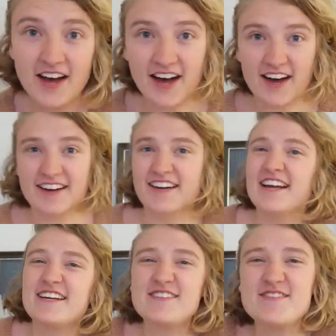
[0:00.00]
All
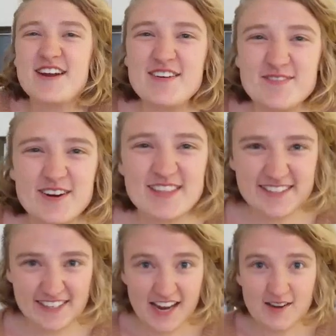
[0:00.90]
right, good morning, fourth
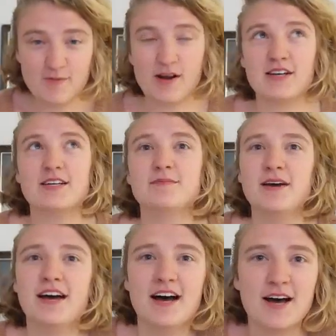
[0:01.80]
grade.
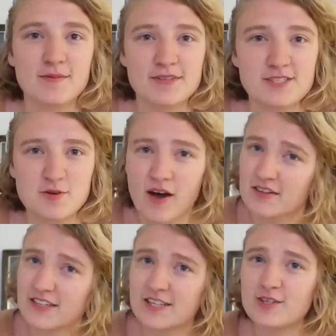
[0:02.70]
Welcome to
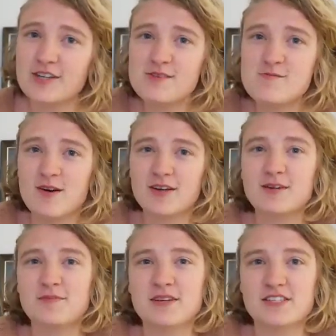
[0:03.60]
online learning.
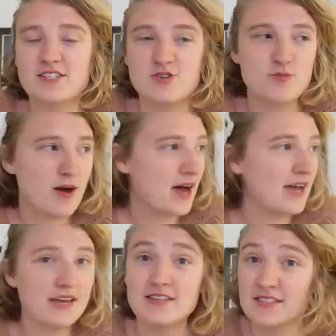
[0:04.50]
Welcome to
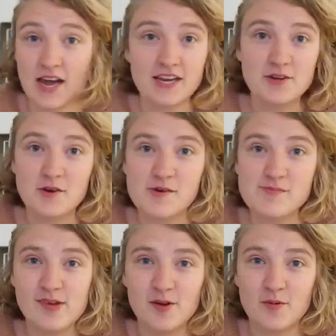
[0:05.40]
my dining
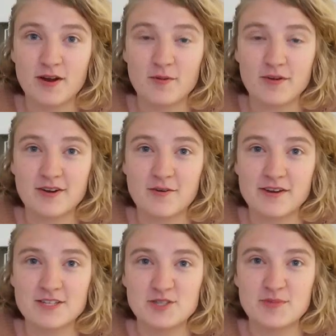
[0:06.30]
room where we are
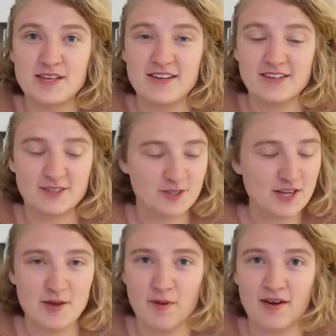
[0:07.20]
going to be
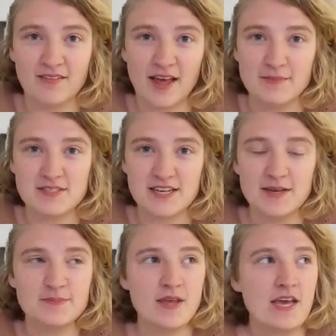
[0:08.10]
learning about elapsed
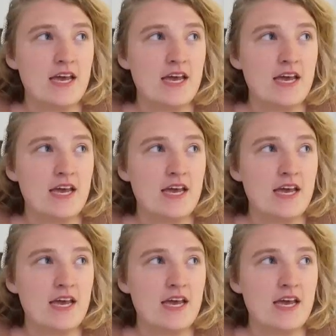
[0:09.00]
time.